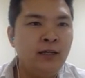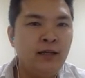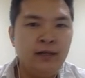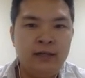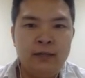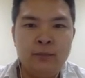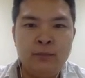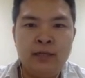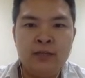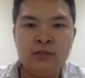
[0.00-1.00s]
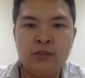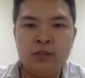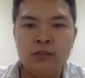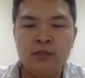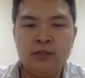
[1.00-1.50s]
And my
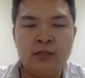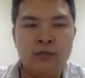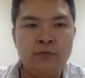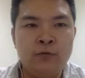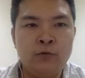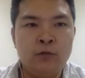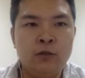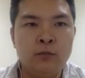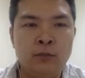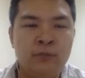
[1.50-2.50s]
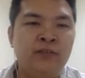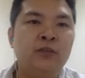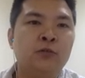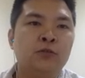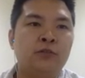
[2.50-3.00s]

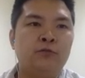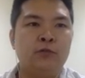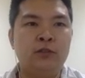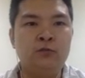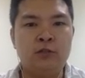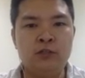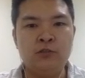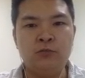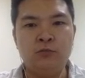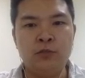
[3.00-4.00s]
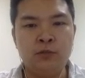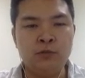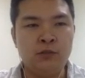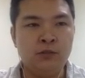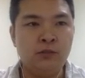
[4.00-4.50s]
videos are for educational
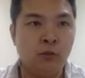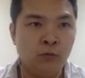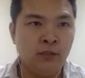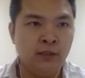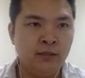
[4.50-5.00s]
purposes only.